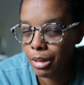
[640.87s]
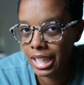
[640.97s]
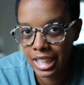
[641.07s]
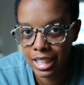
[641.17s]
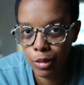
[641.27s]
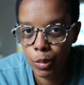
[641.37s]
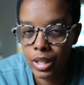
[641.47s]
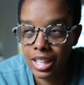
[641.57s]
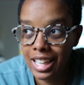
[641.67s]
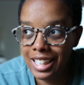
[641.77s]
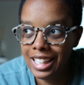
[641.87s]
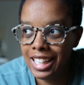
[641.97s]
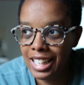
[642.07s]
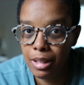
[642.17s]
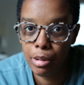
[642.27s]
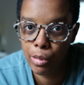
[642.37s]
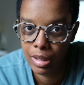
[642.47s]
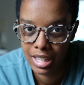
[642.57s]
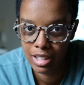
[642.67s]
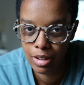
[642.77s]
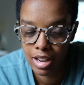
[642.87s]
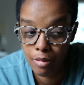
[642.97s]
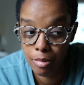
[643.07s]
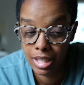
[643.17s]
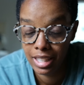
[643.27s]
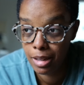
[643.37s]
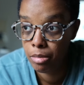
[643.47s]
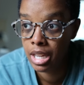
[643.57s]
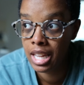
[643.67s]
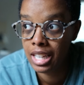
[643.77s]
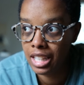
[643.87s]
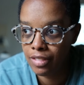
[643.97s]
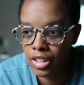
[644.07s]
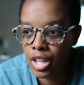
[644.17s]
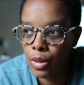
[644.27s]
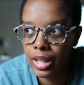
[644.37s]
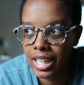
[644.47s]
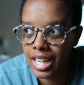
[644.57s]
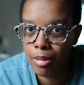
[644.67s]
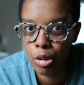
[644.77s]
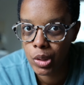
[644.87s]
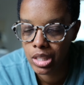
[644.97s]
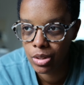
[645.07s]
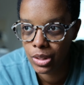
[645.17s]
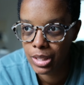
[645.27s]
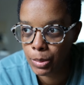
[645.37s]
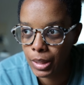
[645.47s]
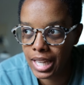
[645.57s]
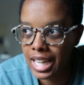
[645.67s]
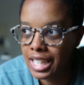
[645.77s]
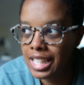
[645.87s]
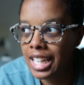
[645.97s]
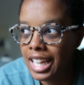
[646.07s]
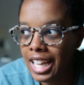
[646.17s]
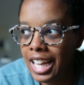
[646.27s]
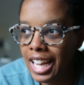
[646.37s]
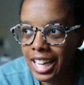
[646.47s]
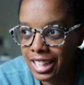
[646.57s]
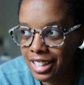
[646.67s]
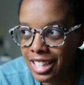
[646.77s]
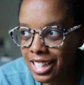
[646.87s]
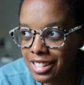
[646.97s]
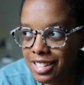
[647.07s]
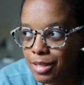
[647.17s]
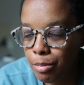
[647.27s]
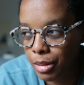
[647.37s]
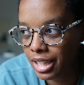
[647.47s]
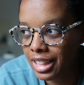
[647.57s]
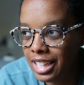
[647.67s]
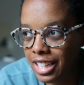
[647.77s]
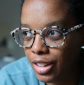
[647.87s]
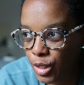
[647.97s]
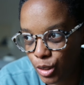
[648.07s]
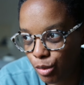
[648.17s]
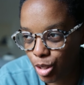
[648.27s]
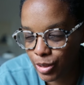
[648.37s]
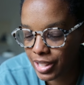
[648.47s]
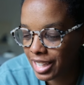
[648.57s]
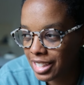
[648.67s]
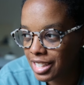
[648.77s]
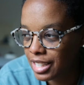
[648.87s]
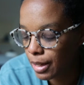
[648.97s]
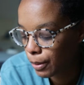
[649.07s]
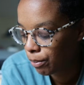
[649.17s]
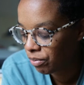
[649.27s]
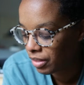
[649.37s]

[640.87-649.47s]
money when like in the moment I don't have money coming in, even though like I'm going to this weekend and the next month and all of those things. So